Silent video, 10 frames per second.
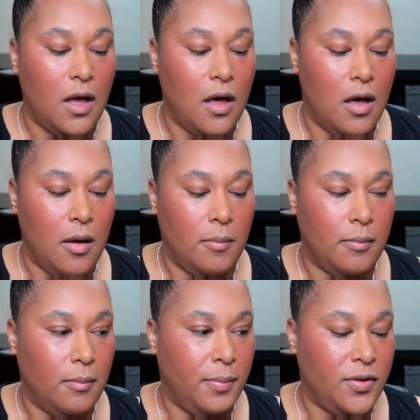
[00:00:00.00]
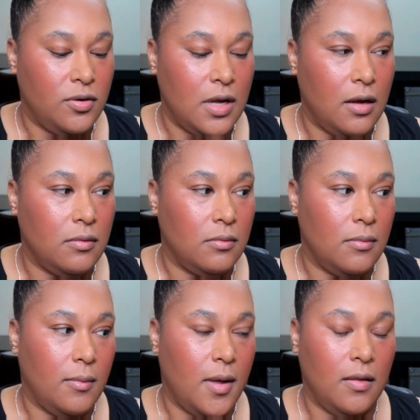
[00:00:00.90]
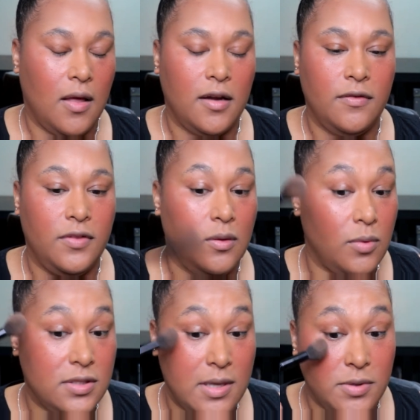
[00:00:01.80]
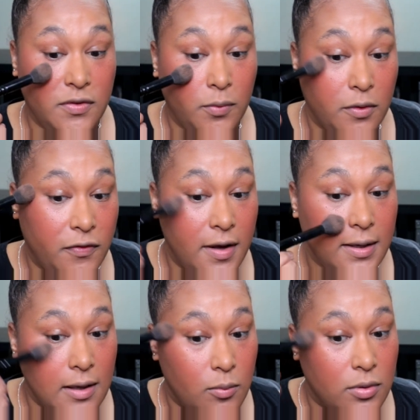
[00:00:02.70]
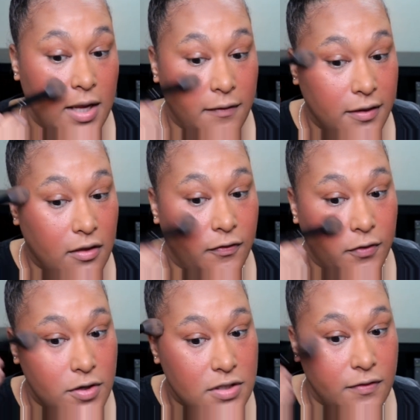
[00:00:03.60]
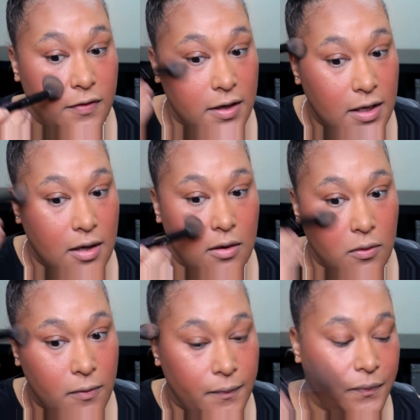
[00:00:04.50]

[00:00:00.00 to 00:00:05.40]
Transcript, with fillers: But they're not, a lot of the ones that we're finding would have like the first video